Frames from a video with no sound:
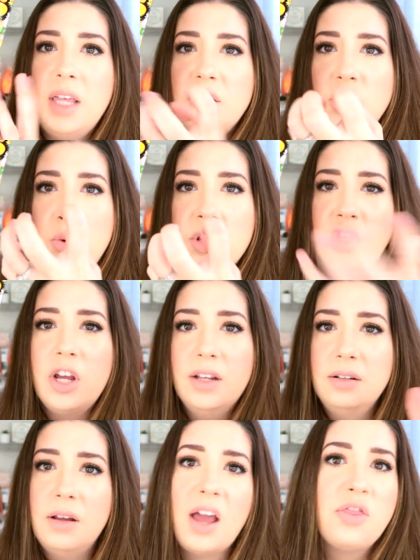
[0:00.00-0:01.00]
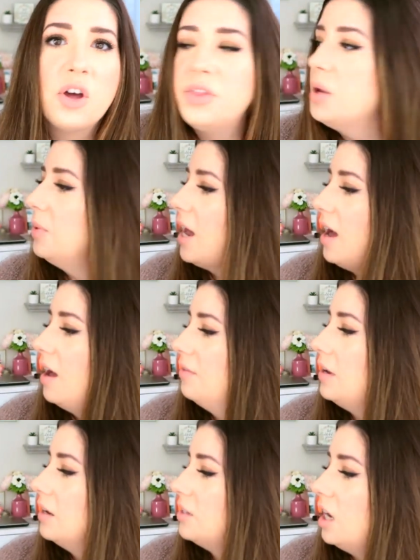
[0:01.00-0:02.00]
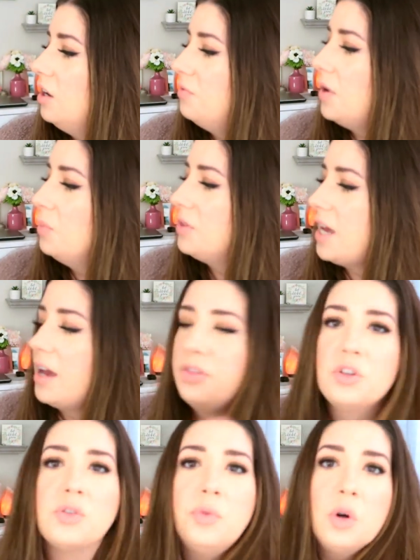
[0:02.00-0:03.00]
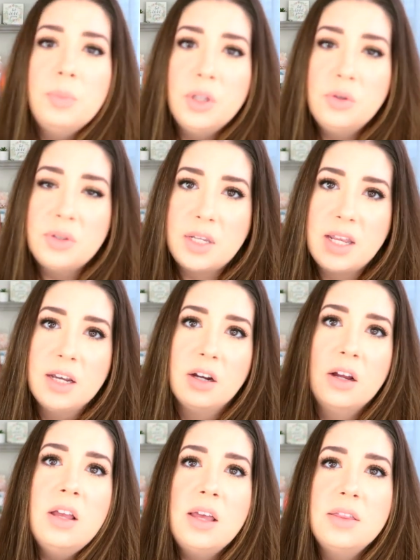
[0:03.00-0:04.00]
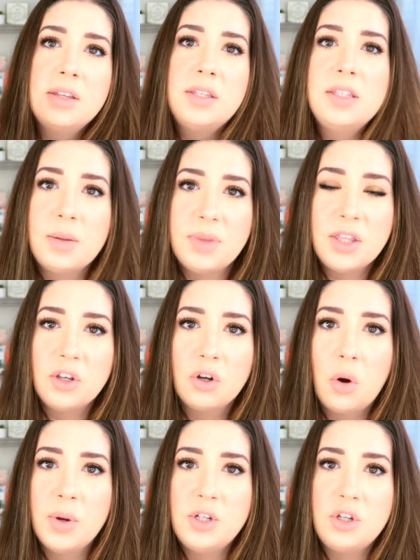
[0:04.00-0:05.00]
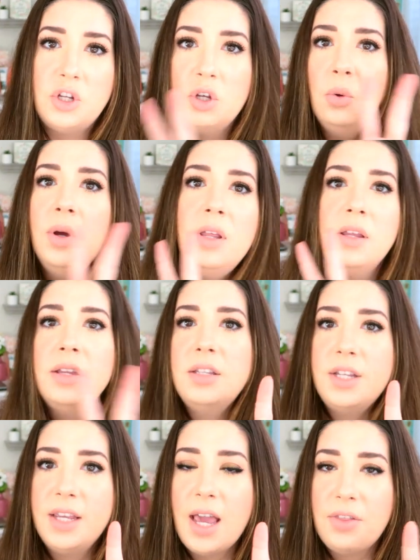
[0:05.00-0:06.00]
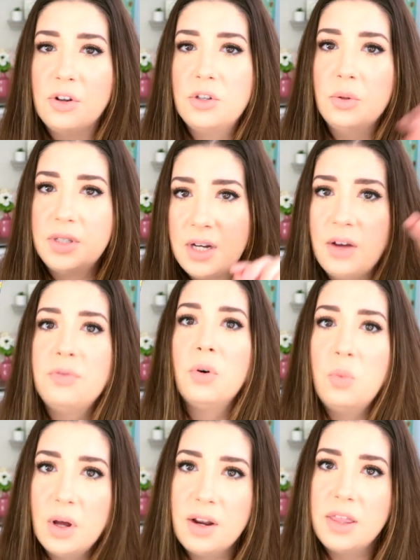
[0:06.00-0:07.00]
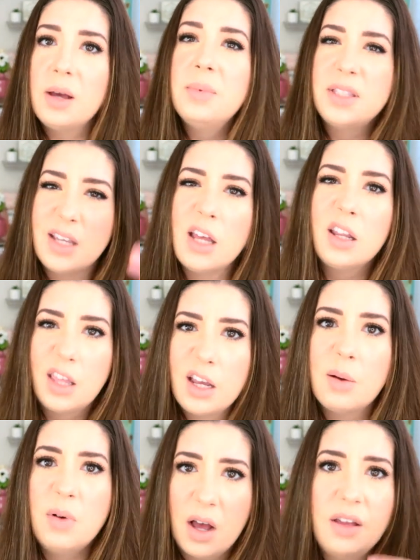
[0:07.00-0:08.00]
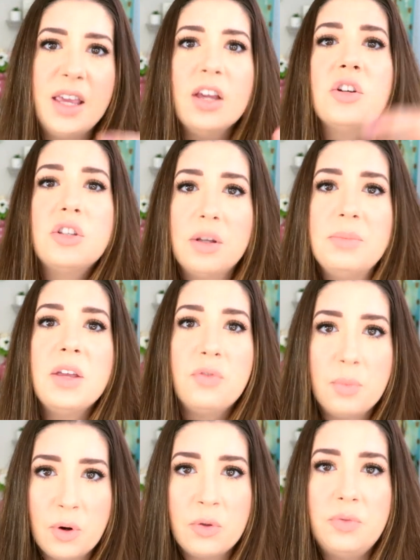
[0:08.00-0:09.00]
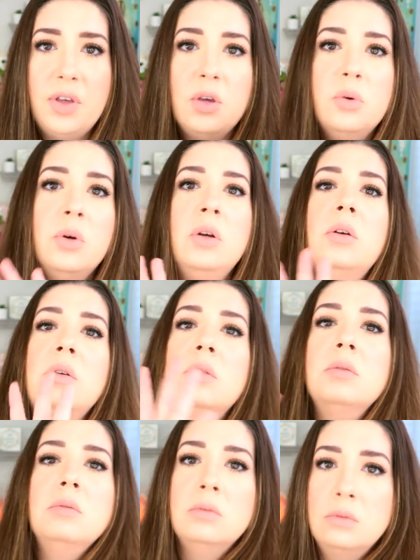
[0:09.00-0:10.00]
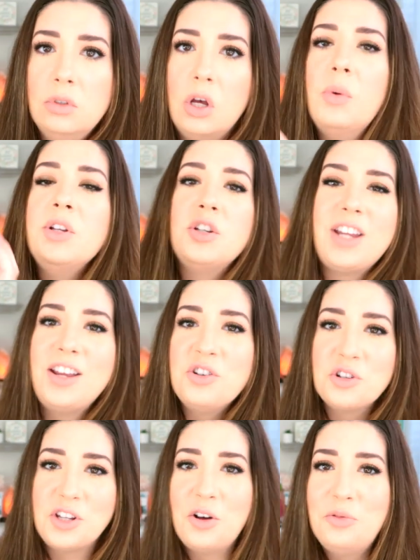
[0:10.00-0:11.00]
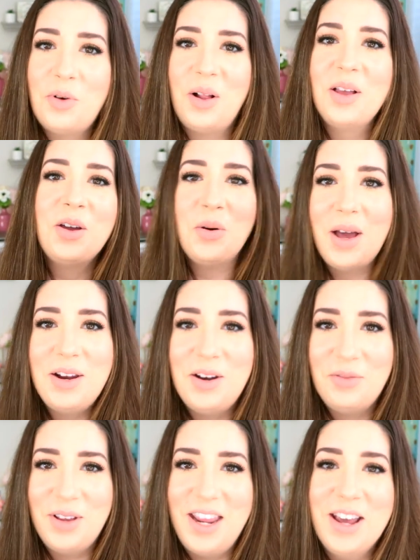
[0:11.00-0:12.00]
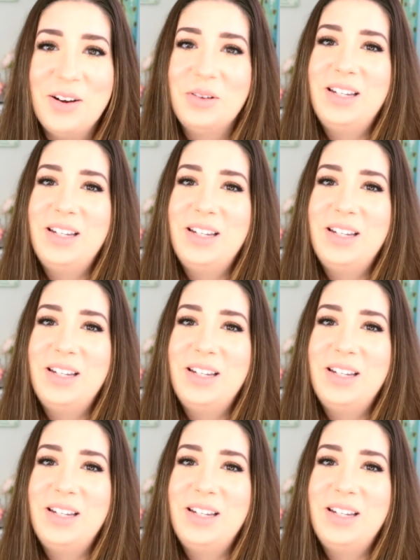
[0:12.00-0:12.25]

they squish it. I thought they would have a ton of fun with that. There's four balloons in here. This is something they're going to do together. So it's not for one of them. It's kind of like a, a here's something for both of you go entertain yourself while I go edit a video